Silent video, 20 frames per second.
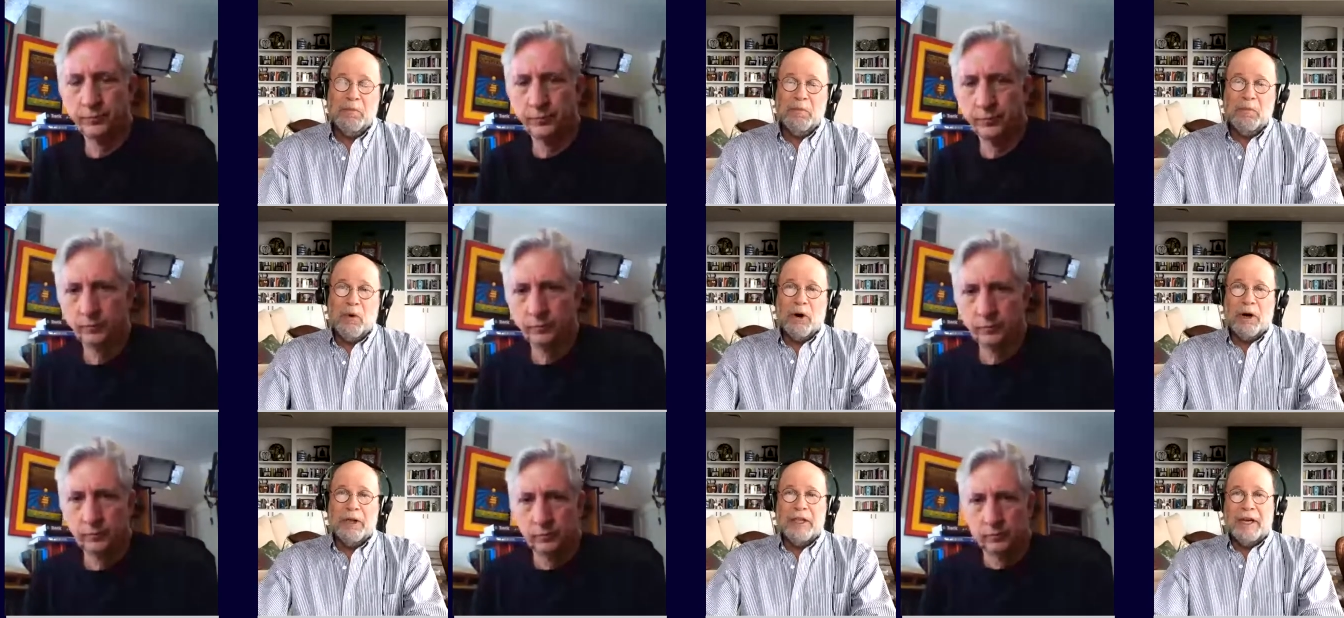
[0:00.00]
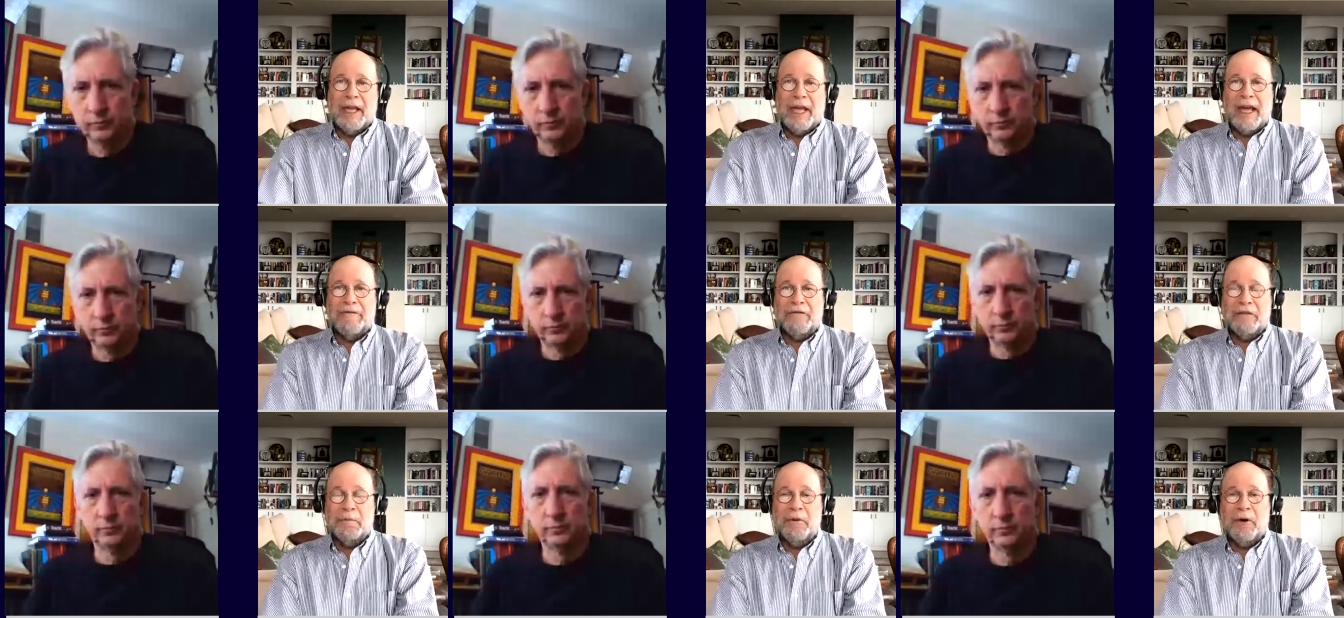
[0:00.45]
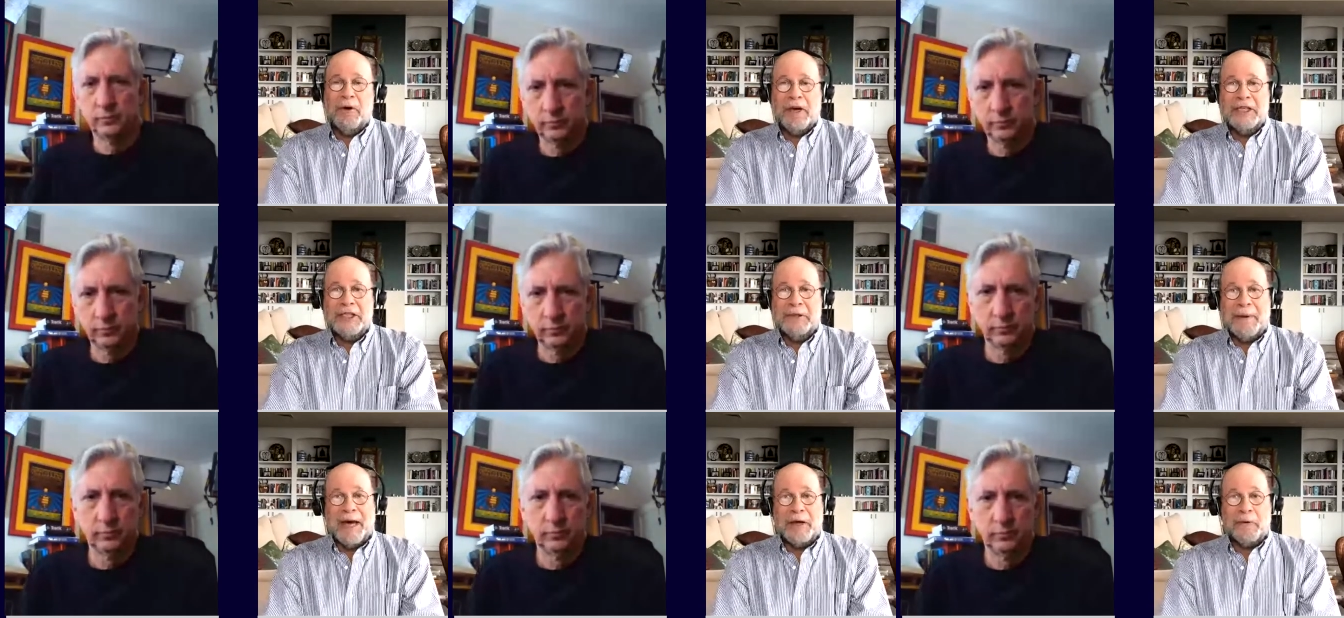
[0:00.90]
Speaker 1: more than half the
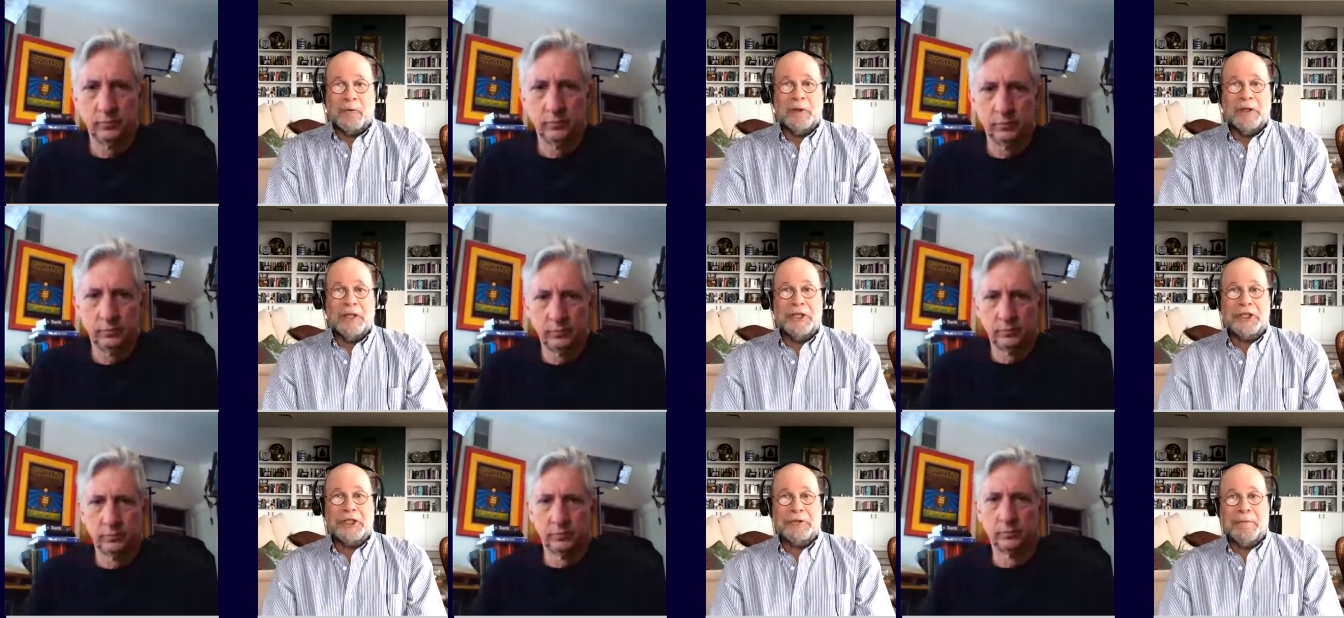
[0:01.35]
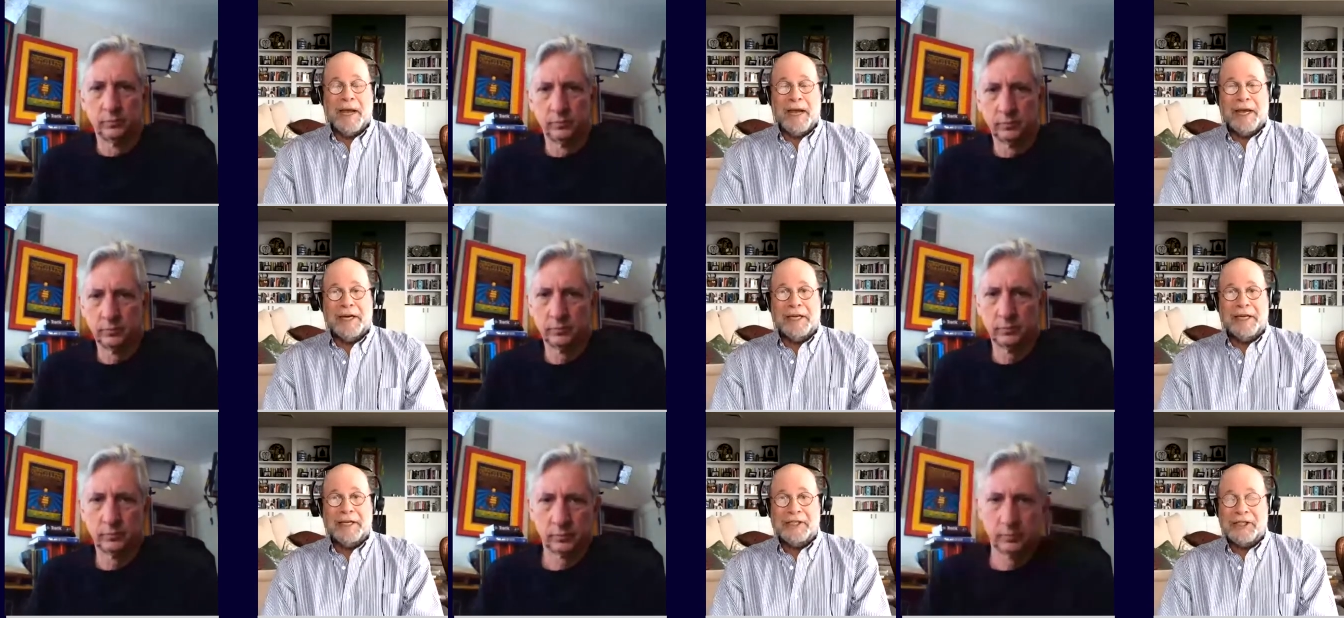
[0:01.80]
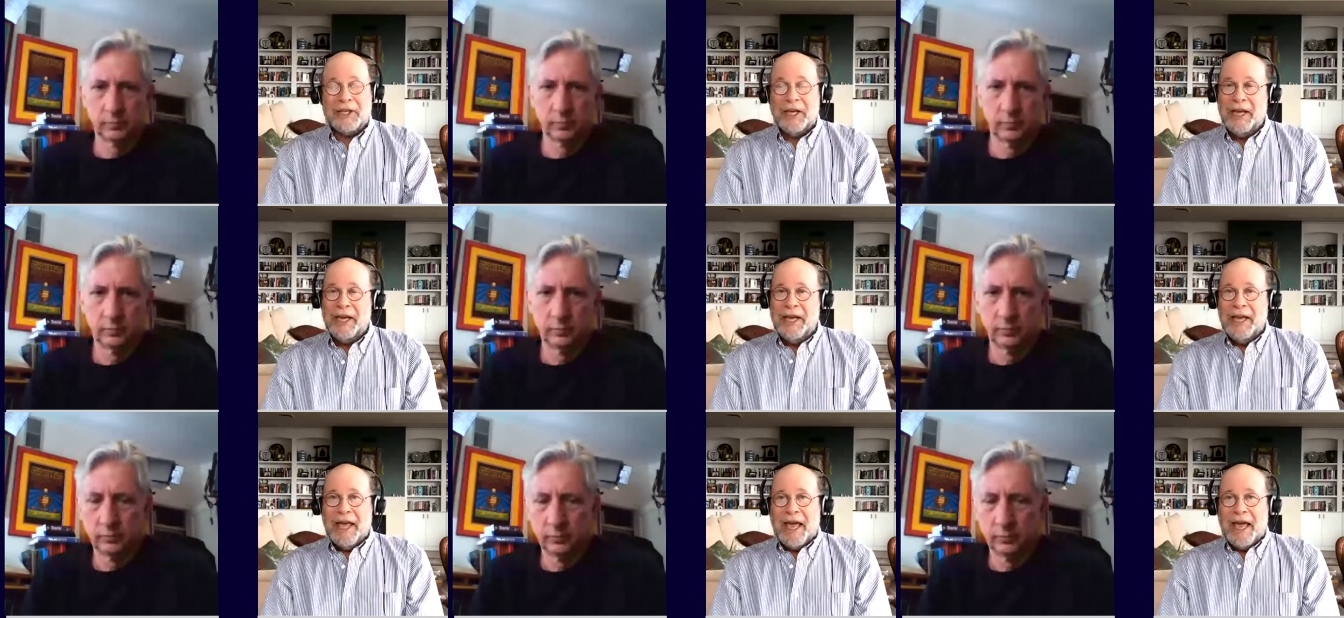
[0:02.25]
book is about religious manias.